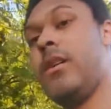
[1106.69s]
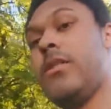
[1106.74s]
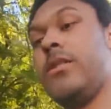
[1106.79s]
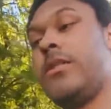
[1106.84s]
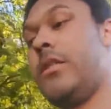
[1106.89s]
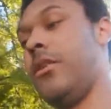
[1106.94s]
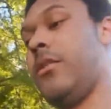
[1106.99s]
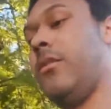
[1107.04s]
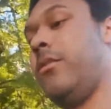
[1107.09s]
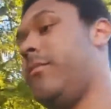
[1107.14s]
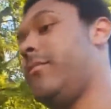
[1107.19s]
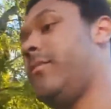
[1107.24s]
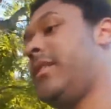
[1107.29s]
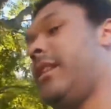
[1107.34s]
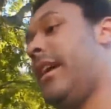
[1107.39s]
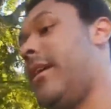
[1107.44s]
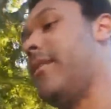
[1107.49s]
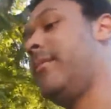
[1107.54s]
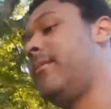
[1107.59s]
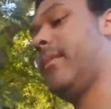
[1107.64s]
So
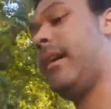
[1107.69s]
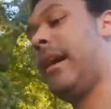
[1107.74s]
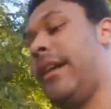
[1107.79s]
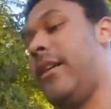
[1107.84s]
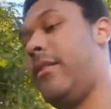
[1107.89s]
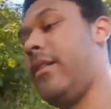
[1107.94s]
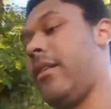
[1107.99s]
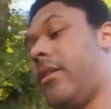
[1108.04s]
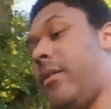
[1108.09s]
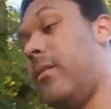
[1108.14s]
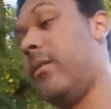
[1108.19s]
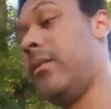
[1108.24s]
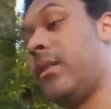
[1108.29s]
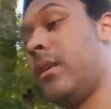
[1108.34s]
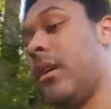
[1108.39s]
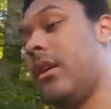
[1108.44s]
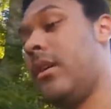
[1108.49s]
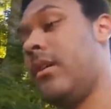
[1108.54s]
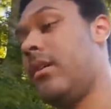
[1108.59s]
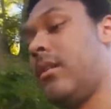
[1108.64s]
yeah, I don't know.
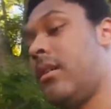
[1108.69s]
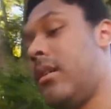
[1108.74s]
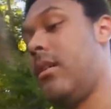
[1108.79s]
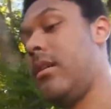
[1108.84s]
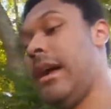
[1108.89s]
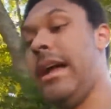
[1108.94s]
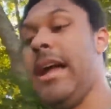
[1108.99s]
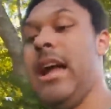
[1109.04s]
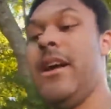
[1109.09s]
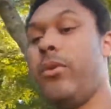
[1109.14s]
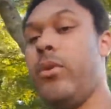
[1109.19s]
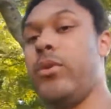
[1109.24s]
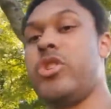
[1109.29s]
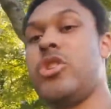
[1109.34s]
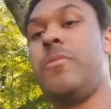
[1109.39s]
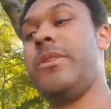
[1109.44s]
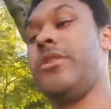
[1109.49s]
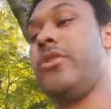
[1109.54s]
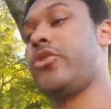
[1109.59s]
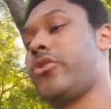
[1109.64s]
I have
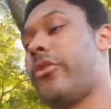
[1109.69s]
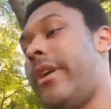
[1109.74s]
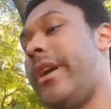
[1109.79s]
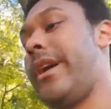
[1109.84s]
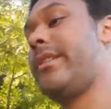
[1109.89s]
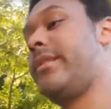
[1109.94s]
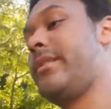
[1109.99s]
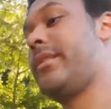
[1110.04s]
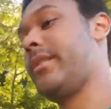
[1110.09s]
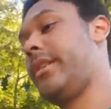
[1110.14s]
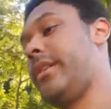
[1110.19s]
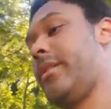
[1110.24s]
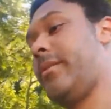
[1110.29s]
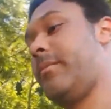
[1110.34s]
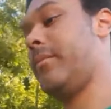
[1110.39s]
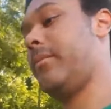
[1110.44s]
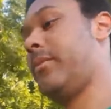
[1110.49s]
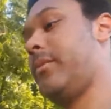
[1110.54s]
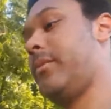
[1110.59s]
also been trying to